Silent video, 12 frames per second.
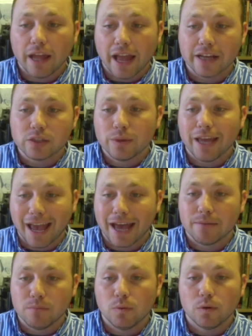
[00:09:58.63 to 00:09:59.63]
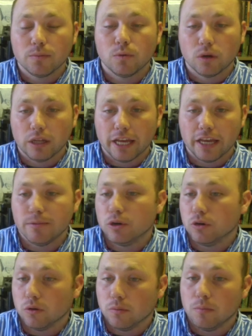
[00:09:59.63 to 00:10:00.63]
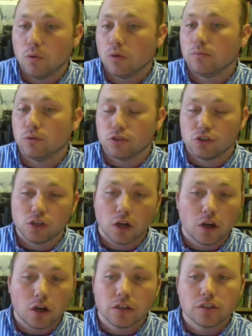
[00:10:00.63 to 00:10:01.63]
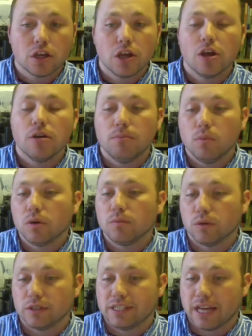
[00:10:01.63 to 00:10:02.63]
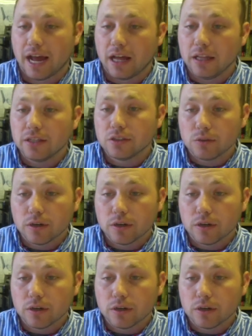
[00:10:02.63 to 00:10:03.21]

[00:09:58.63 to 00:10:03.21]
As we add more and more labor or more and more stars, more and more talent to